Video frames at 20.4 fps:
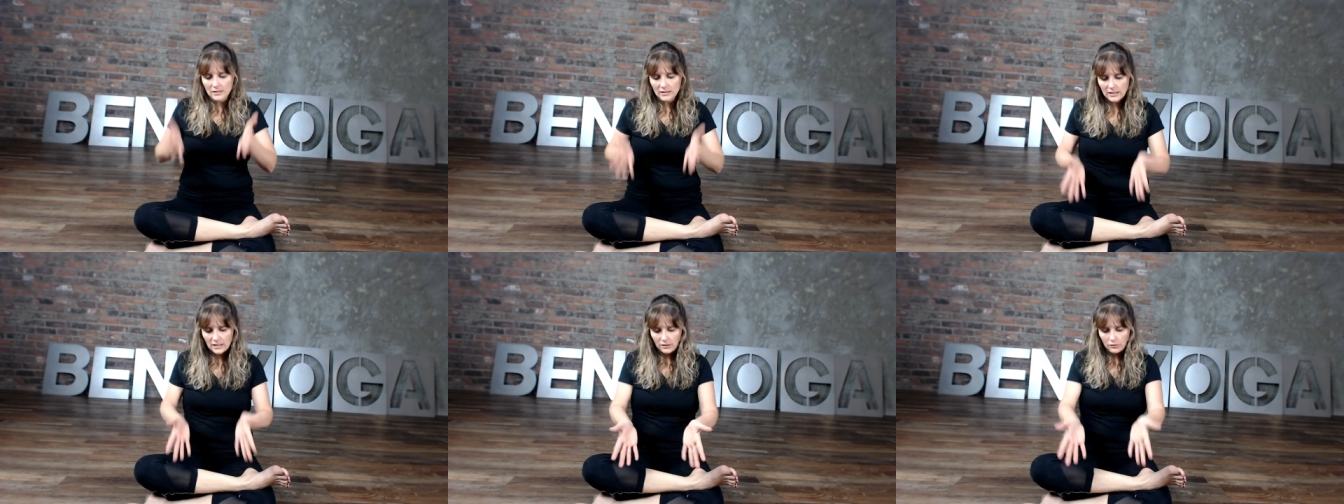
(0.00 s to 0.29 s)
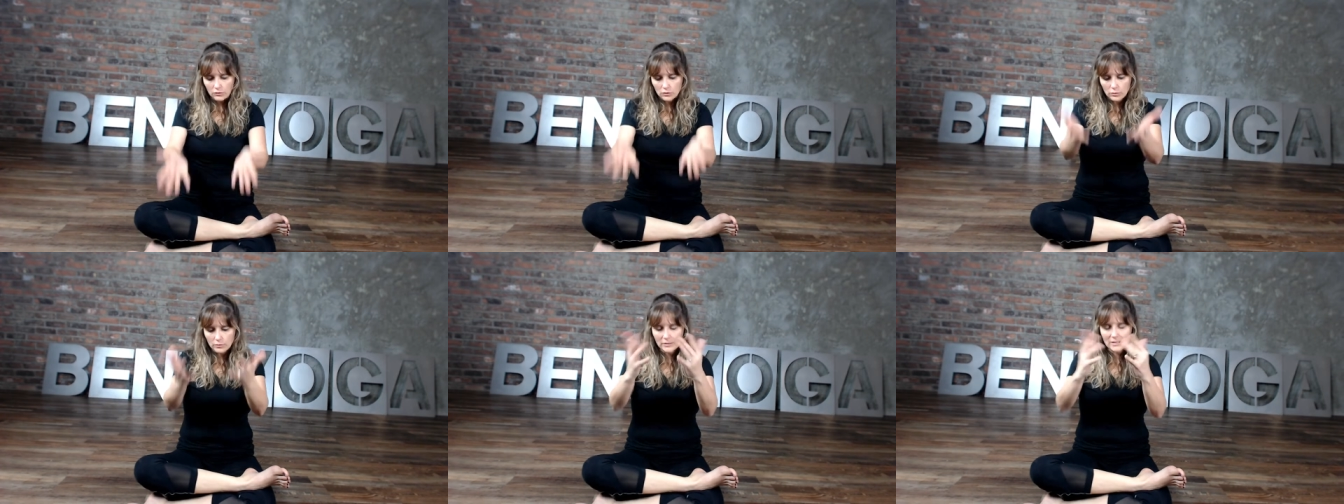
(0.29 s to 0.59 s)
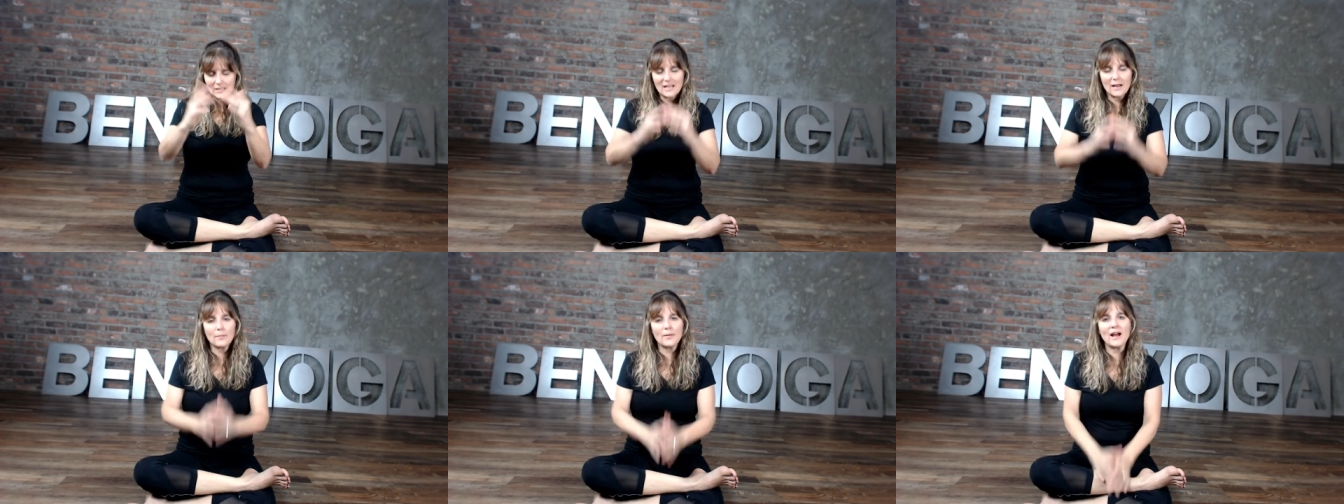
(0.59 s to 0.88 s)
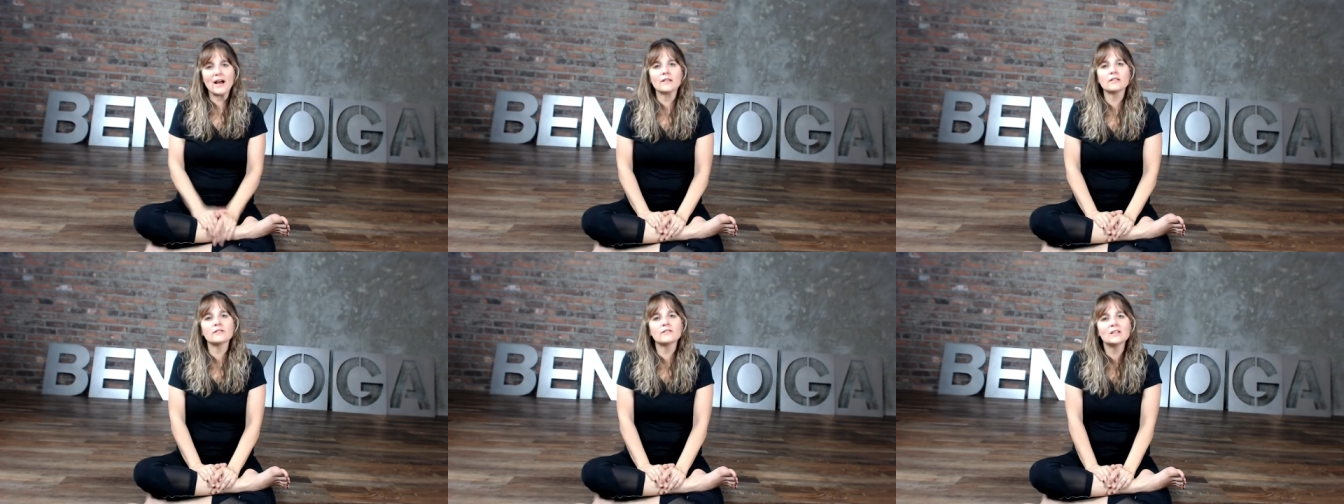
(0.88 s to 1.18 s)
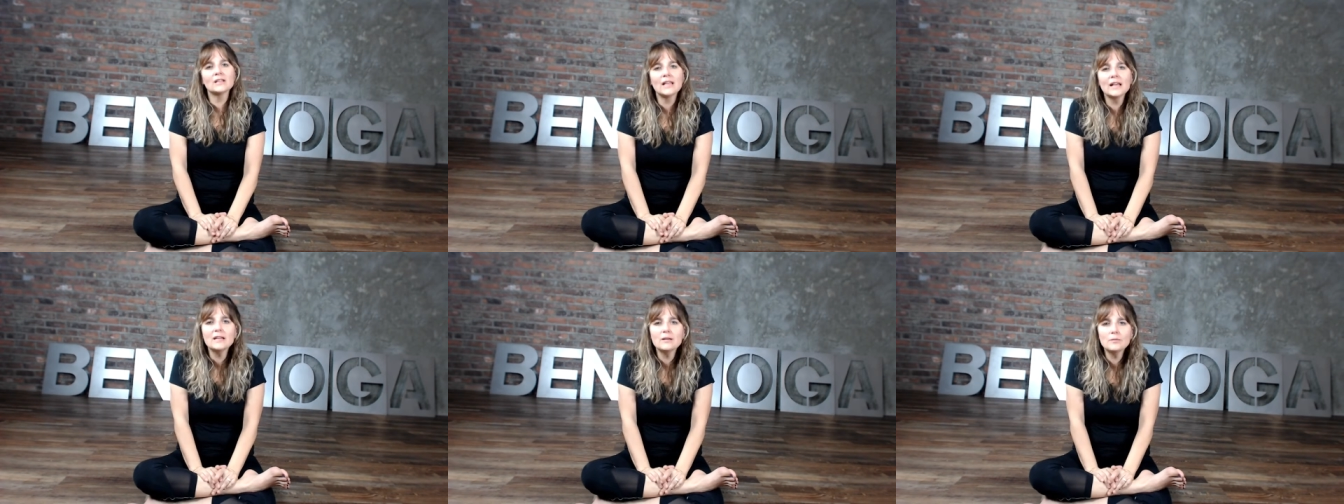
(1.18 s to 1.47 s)
geared towards that path of
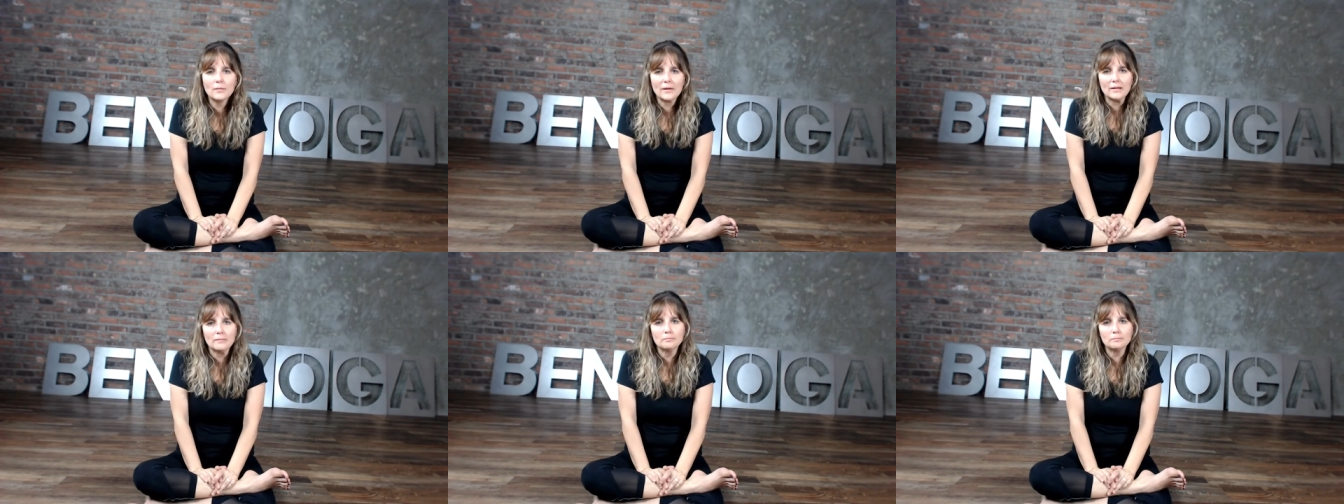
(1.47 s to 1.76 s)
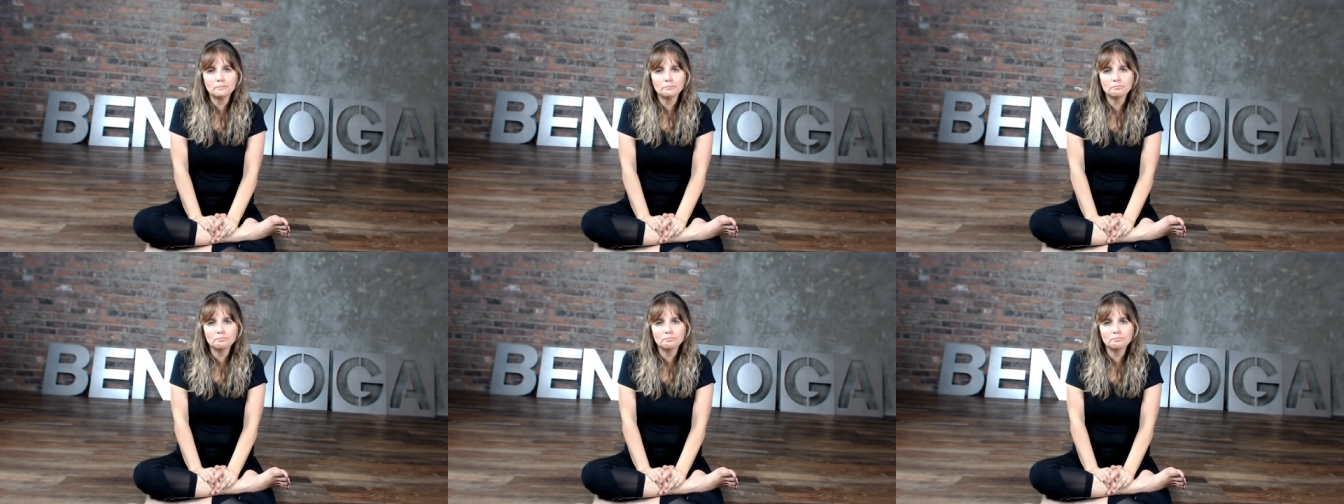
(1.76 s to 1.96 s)
enlightenment.